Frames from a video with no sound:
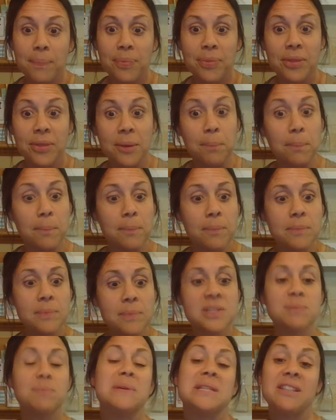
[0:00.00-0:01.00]
the
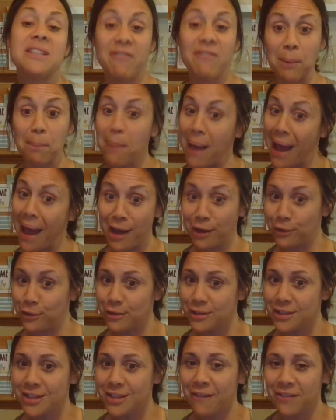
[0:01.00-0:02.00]
specific
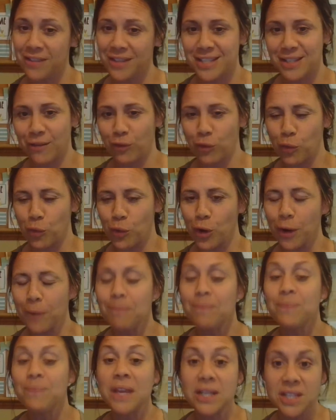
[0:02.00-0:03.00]
battles of the Civil War.
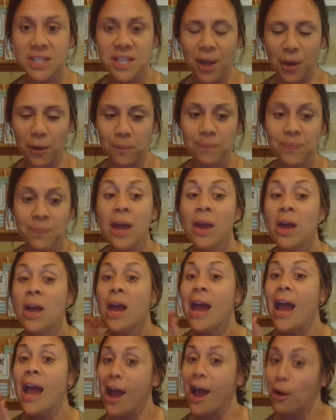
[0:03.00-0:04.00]
So,
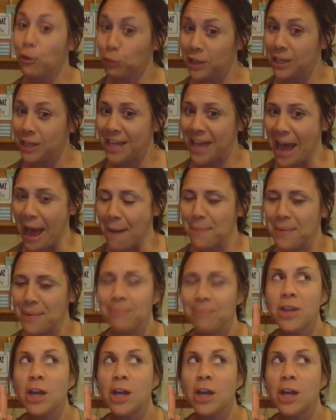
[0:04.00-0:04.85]
recap.